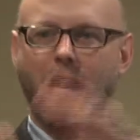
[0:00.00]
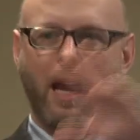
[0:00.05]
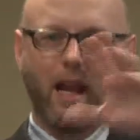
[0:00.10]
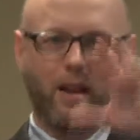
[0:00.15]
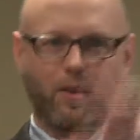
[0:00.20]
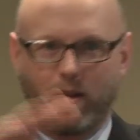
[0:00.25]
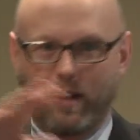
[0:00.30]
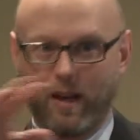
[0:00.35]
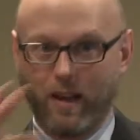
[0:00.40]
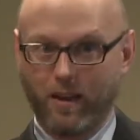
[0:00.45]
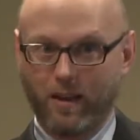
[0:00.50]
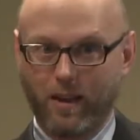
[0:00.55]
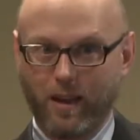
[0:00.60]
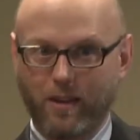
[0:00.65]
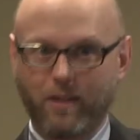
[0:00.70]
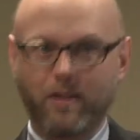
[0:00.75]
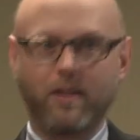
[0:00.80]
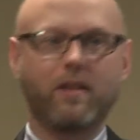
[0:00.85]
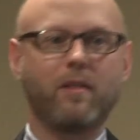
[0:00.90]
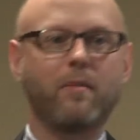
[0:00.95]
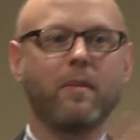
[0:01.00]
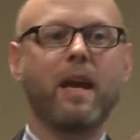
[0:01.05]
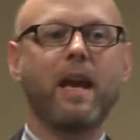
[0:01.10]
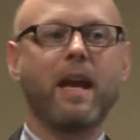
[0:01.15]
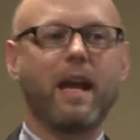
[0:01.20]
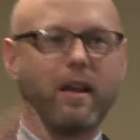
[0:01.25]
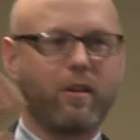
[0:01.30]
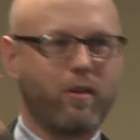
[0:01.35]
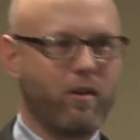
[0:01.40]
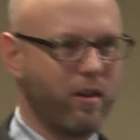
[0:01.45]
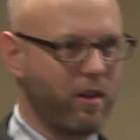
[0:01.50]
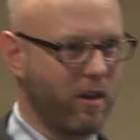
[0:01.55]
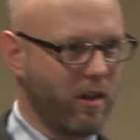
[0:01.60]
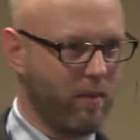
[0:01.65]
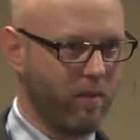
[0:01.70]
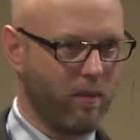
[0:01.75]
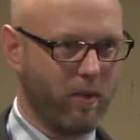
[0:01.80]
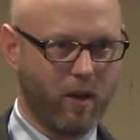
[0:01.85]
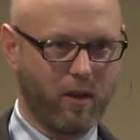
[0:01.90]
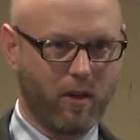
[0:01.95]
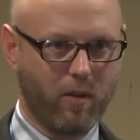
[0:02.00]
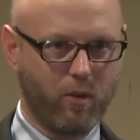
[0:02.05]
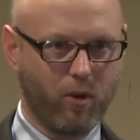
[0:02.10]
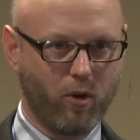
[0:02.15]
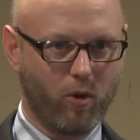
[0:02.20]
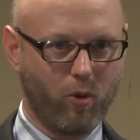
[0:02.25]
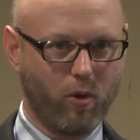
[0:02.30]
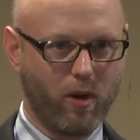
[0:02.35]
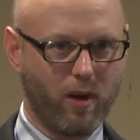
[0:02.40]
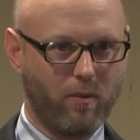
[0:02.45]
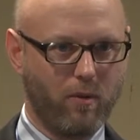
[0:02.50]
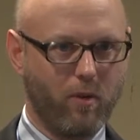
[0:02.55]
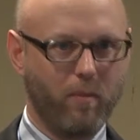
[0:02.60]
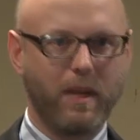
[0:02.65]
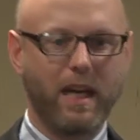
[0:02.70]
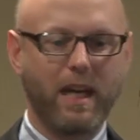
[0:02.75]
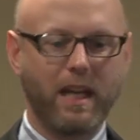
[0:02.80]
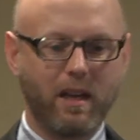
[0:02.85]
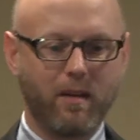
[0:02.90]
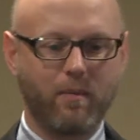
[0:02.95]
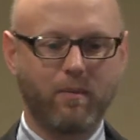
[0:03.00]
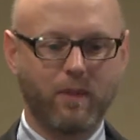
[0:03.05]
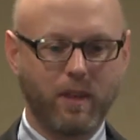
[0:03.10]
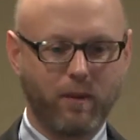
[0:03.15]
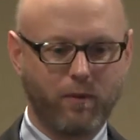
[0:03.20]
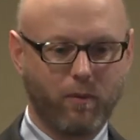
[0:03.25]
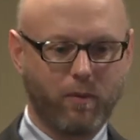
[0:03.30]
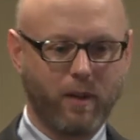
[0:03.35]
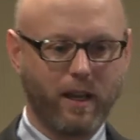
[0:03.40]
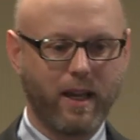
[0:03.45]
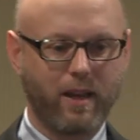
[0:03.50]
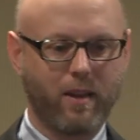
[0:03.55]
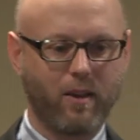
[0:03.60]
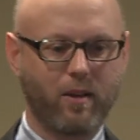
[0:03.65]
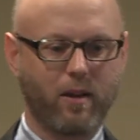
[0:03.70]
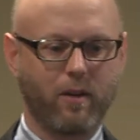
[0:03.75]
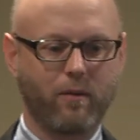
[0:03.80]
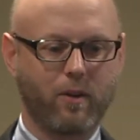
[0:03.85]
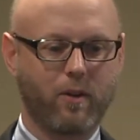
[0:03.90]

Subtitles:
it's on a system, it's on a computer-readable medium, different places.